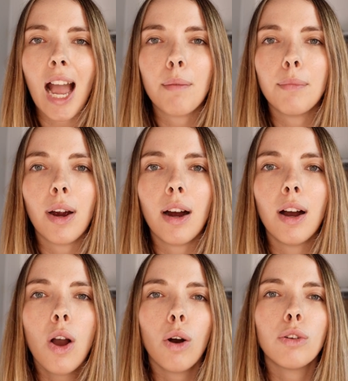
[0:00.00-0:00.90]

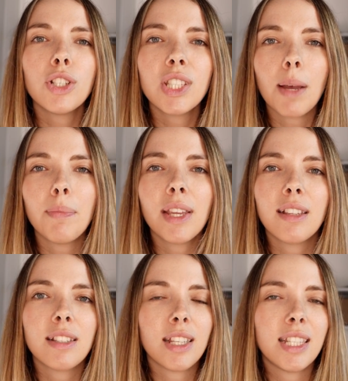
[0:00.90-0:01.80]
camera, or just something
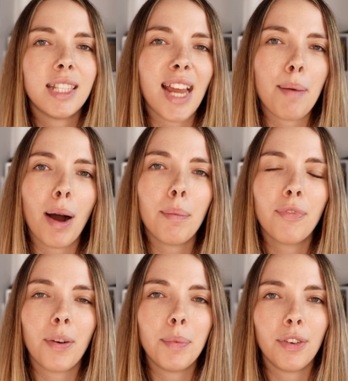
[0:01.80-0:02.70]
that's a step
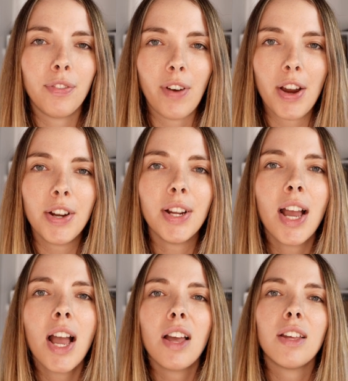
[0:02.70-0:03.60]
up from your phone.
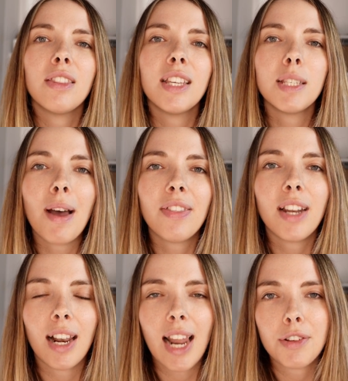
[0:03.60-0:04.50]
This
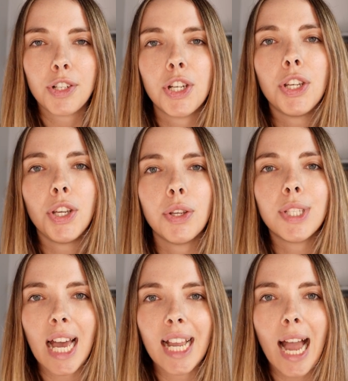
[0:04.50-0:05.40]
method allows you to
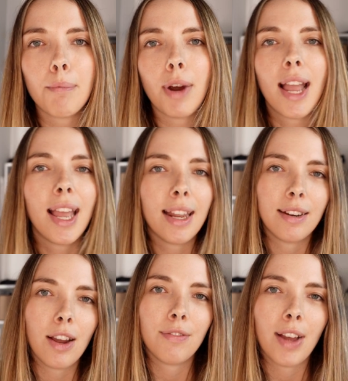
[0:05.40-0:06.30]
use that camera in
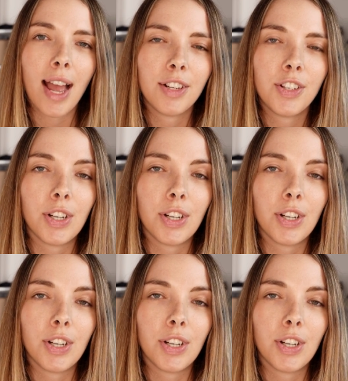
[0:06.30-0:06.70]
an overhead